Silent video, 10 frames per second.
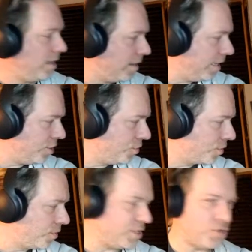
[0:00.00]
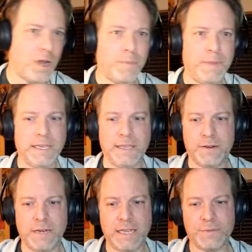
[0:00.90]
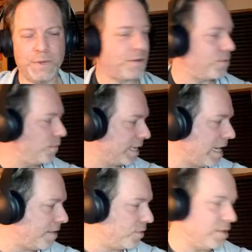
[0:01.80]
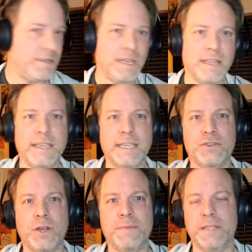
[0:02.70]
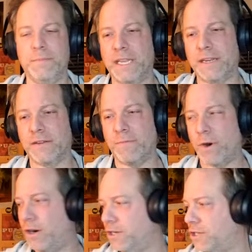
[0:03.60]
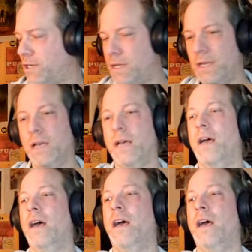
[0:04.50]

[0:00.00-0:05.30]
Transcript: issue 3 is dropping either next week or the week after. I think it drops in the beginning of March. Uh,